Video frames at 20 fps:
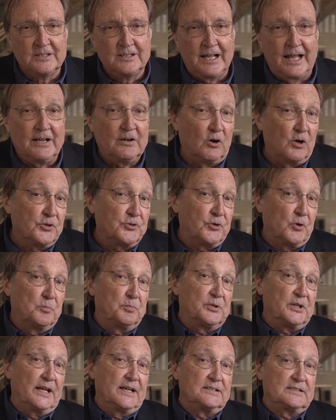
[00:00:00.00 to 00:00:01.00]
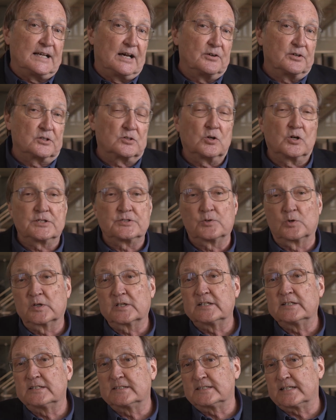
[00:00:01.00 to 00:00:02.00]
and also plays out across
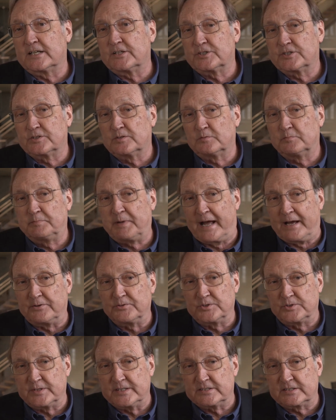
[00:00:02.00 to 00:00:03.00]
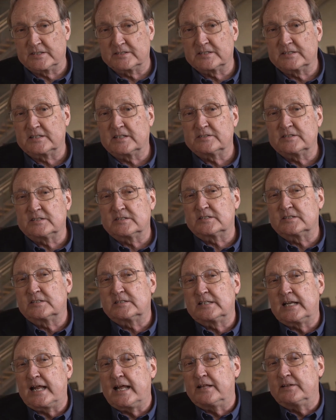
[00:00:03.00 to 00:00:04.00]
organizational boundaries because it doesn't
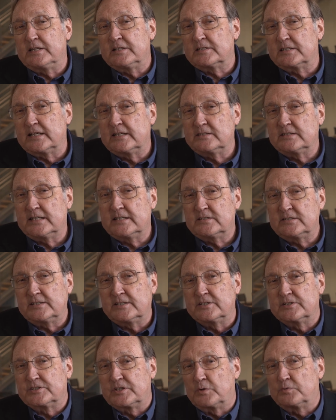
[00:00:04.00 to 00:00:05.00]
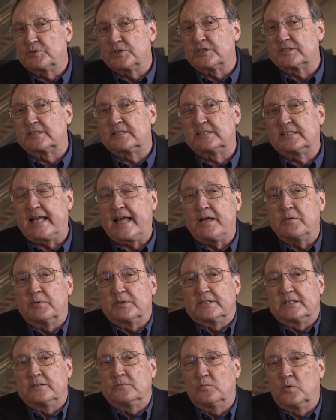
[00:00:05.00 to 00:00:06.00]
stay, these incidents don't just stay
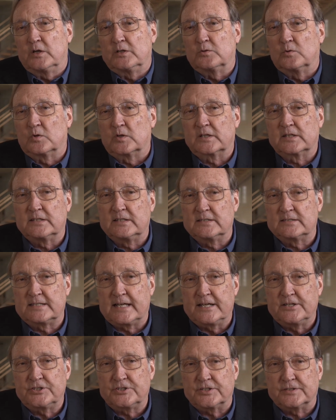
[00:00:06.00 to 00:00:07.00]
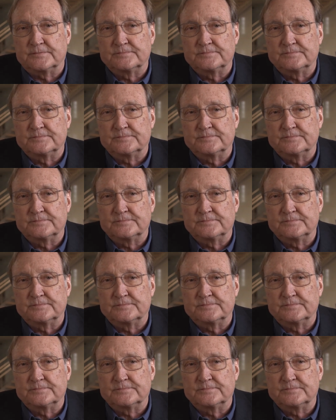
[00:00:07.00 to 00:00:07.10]
within one organization.